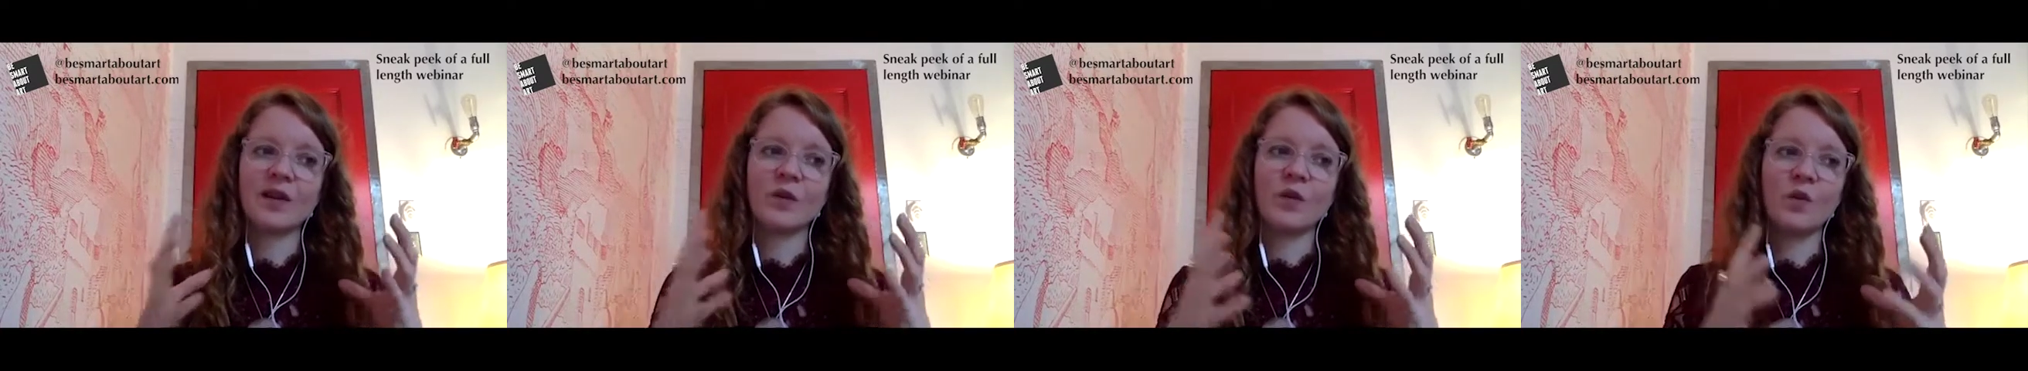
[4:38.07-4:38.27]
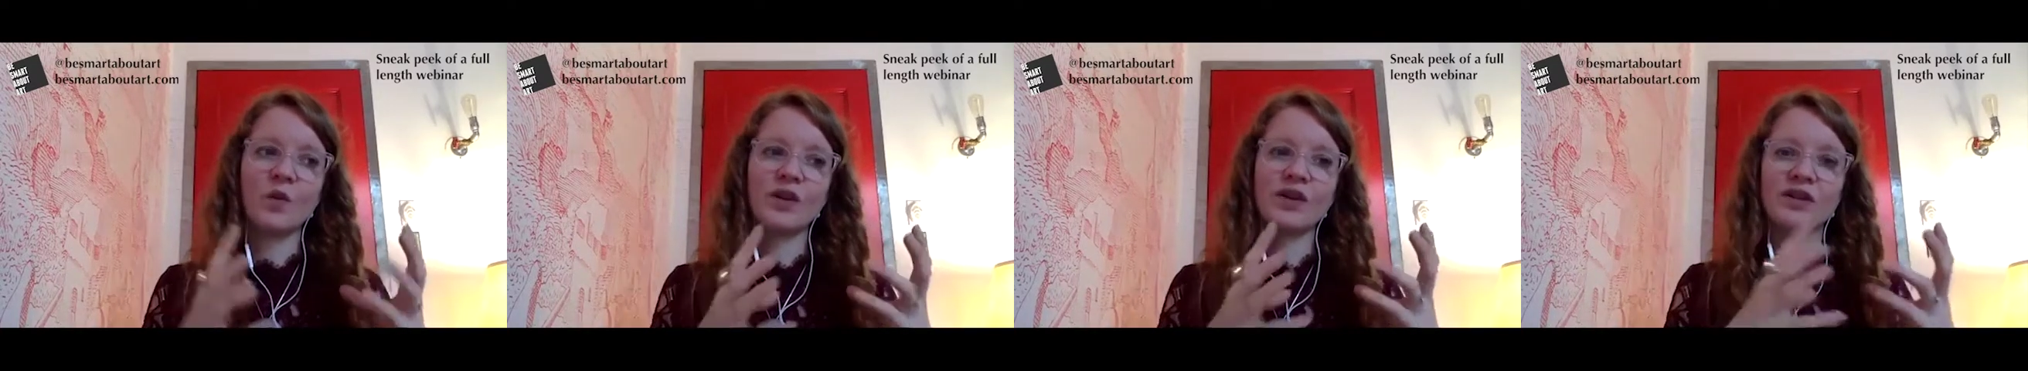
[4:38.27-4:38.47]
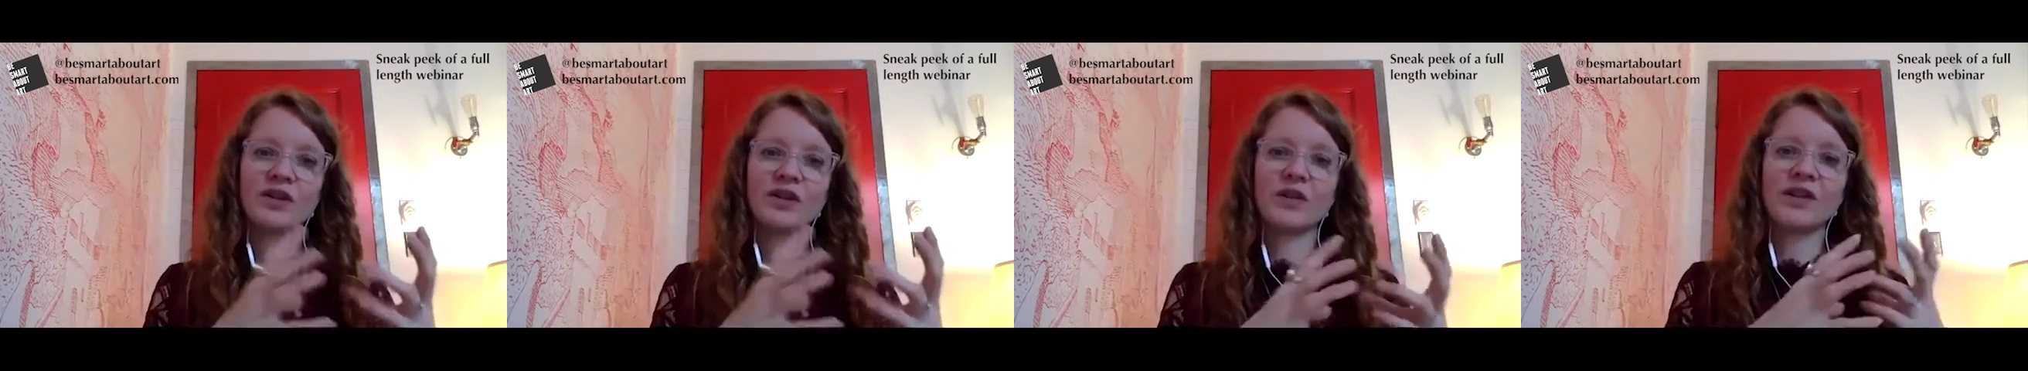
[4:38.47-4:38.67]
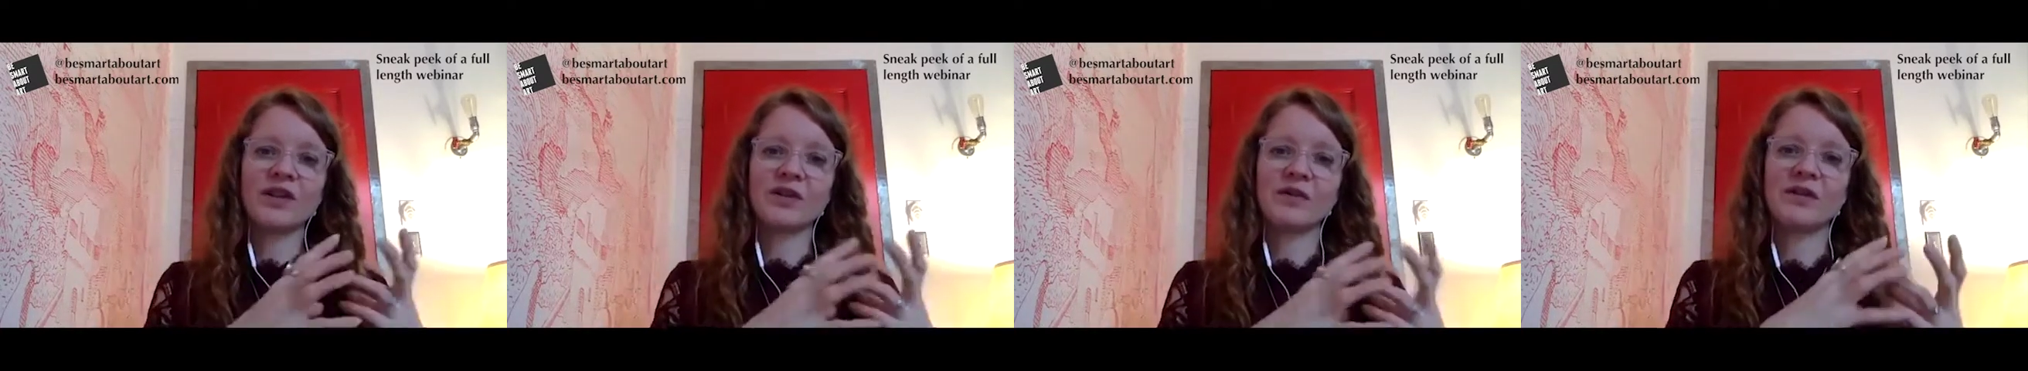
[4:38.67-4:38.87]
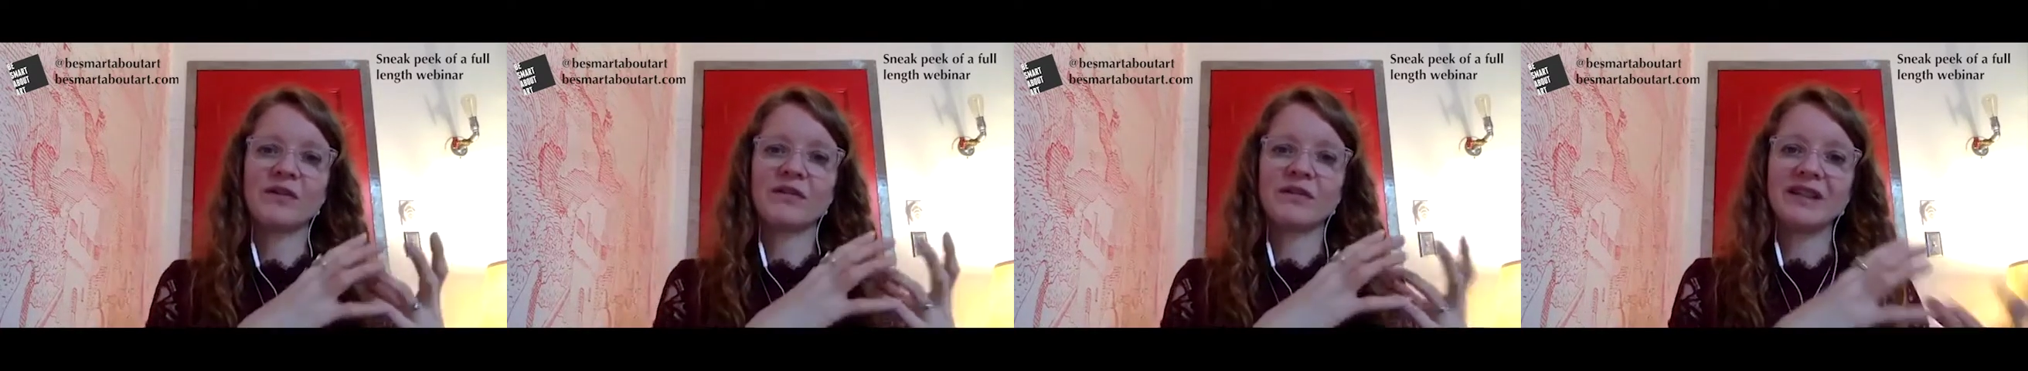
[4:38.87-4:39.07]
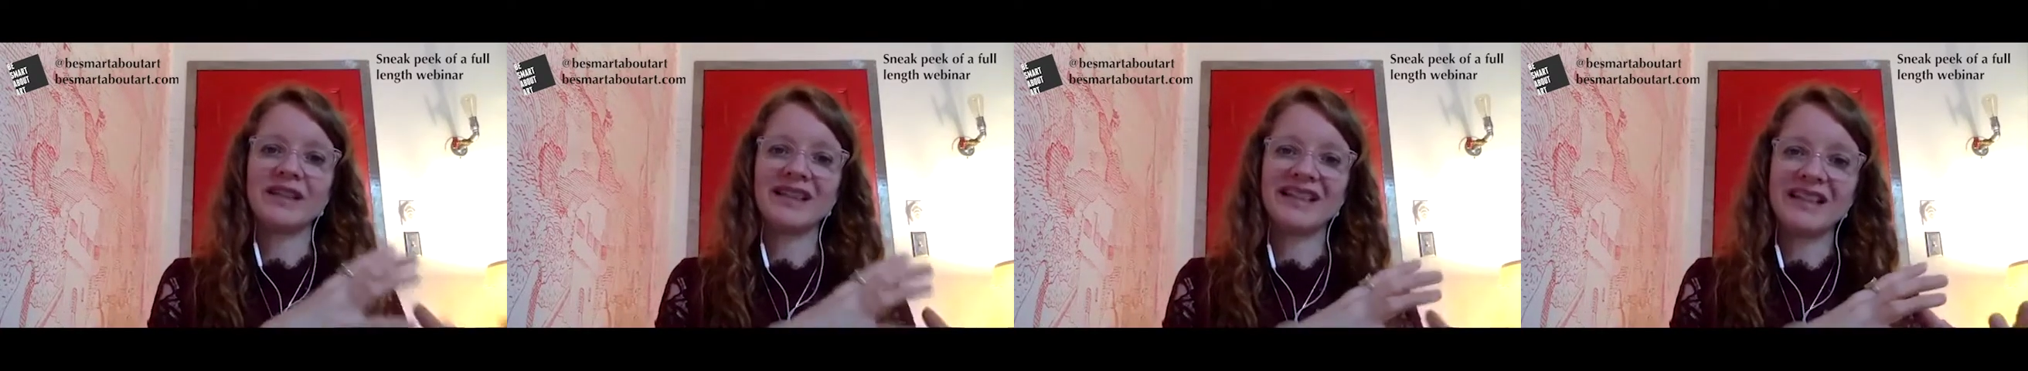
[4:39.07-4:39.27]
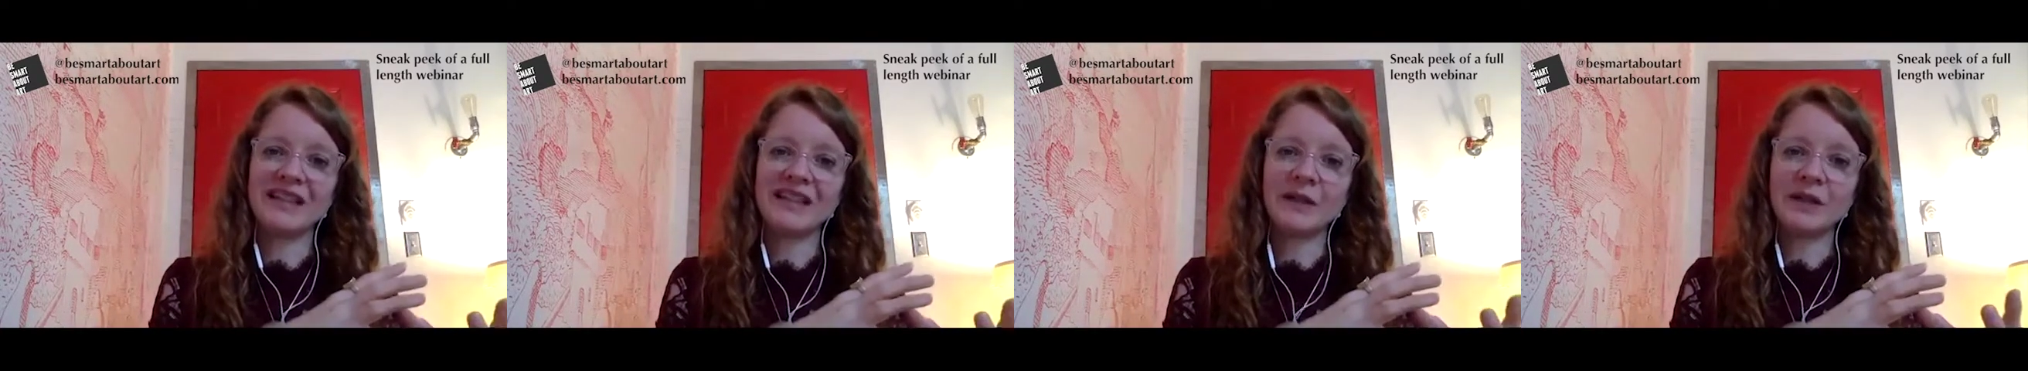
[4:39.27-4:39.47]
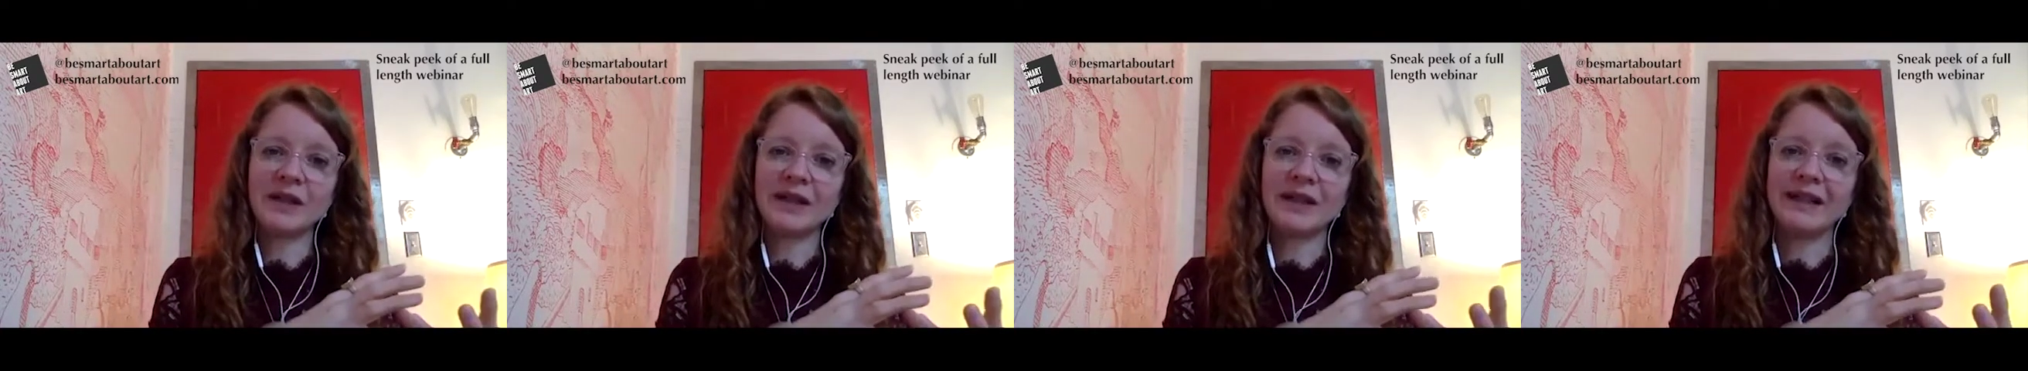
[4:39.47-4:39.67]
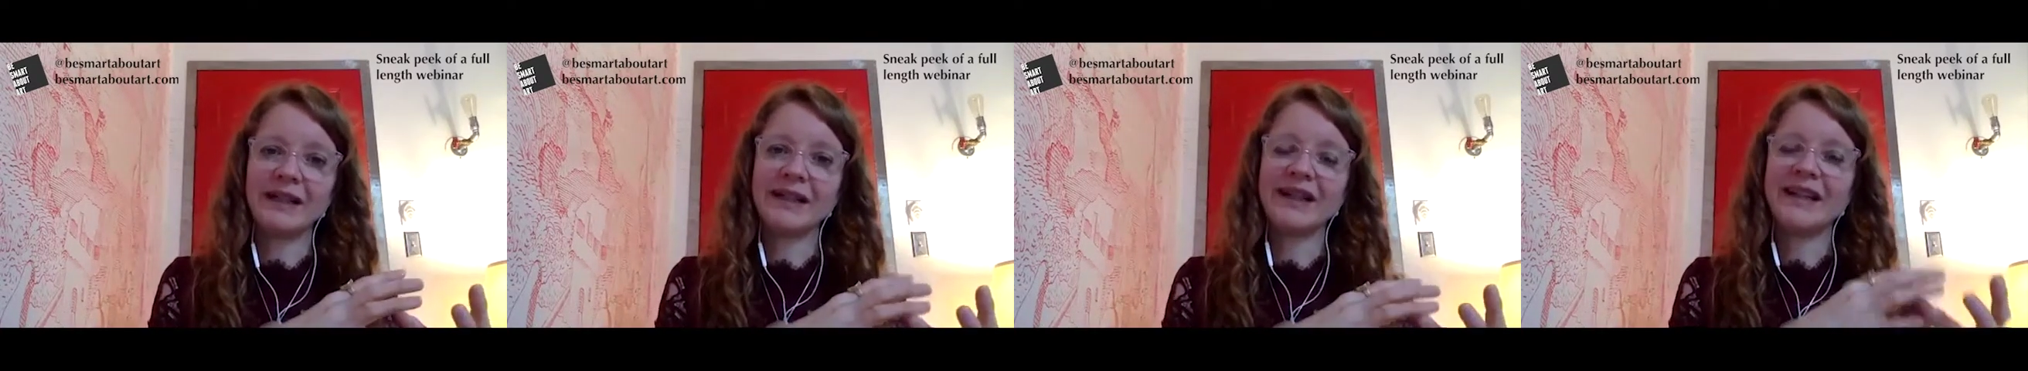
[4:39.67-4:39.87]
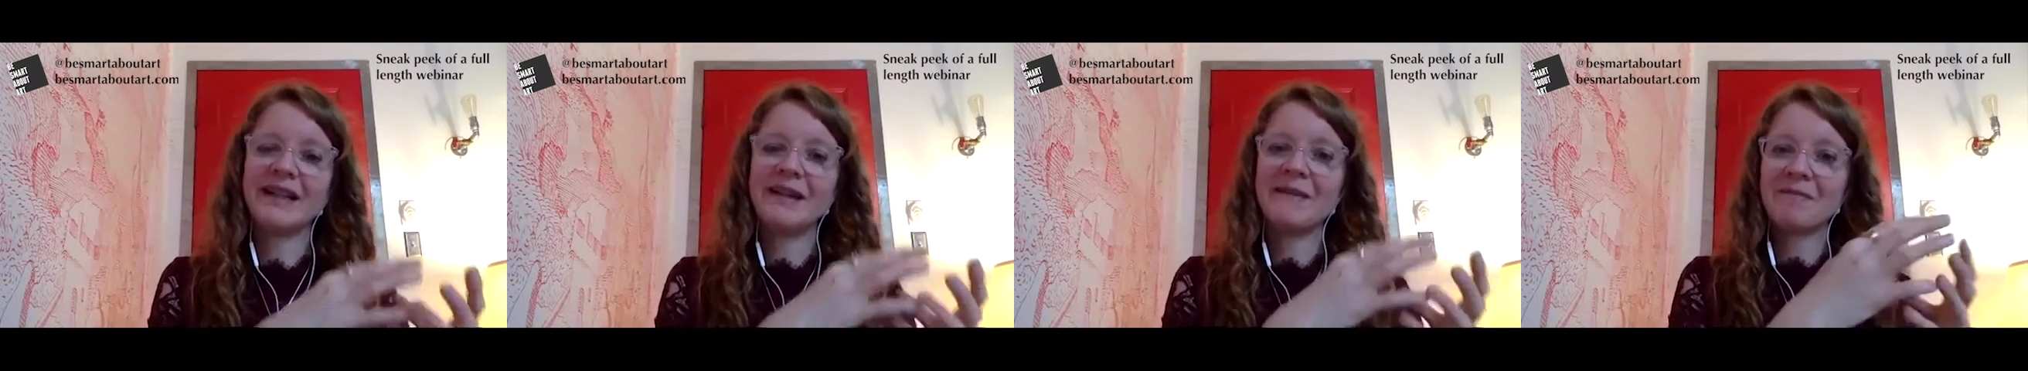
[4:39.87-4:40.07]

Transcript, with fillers: when you're going to an event anyway,